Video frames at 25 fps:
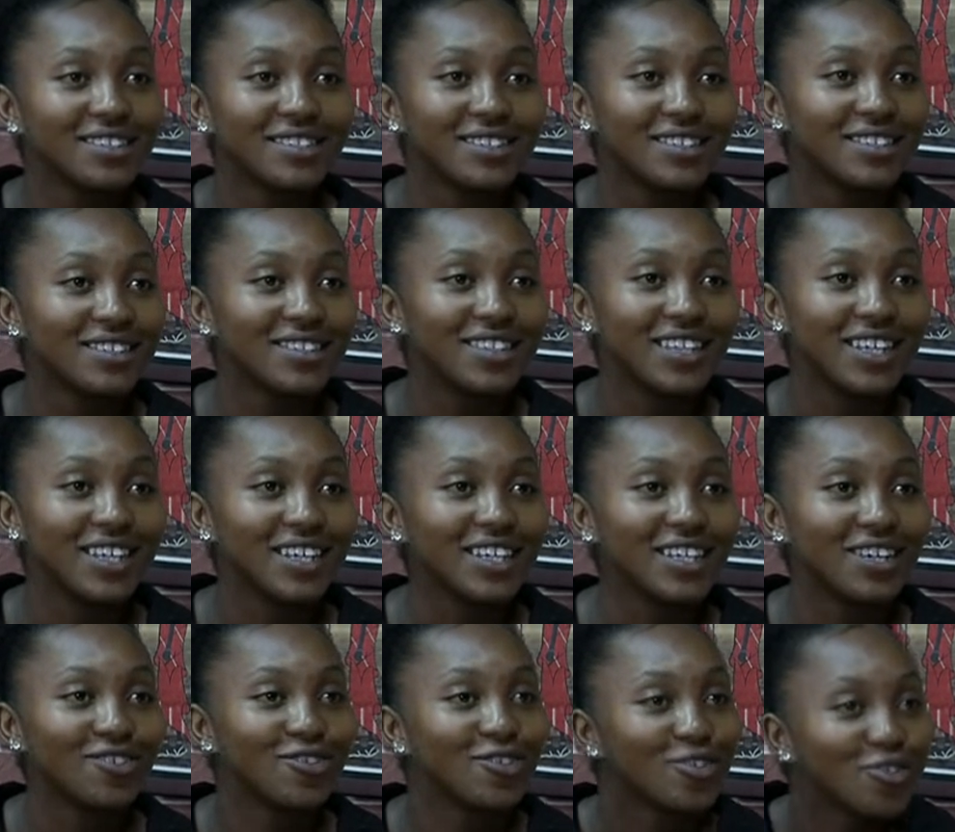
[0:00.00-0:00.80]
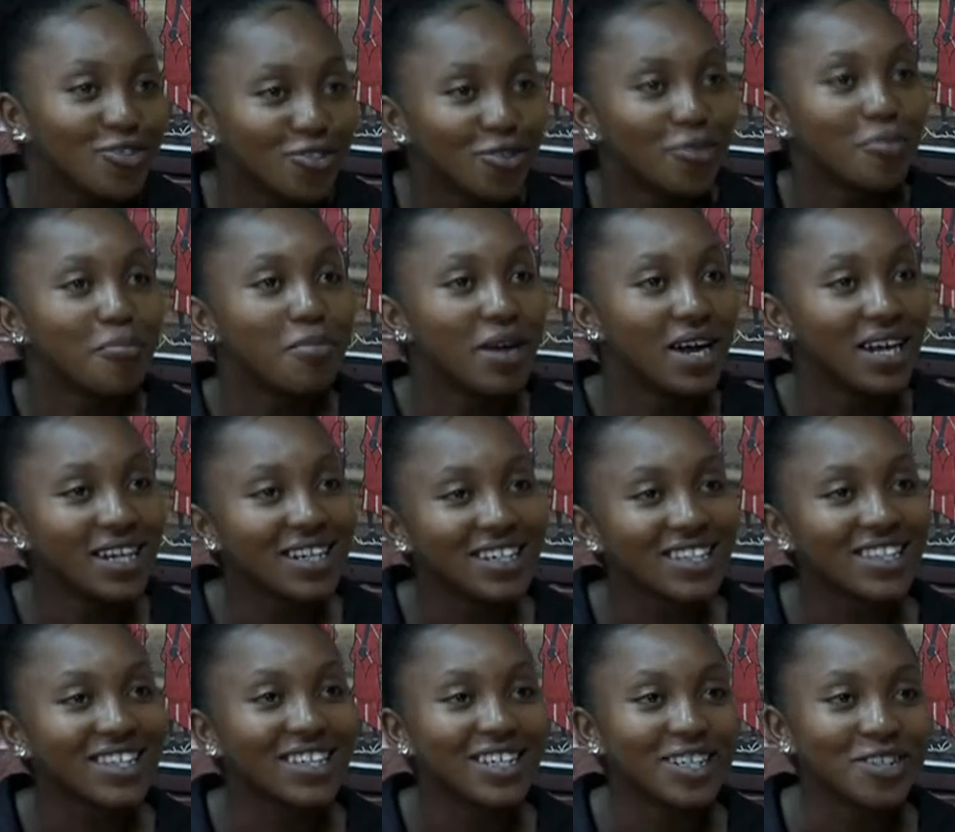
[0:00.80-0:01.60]
they also
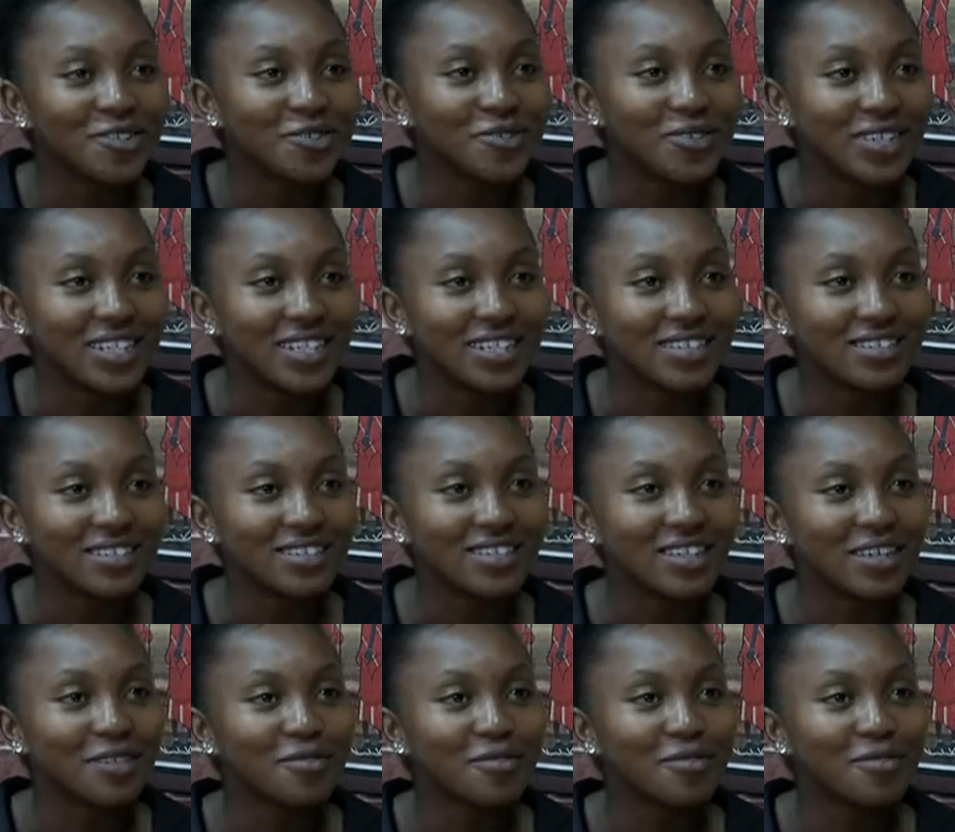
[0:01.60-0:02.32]
banned the new ones.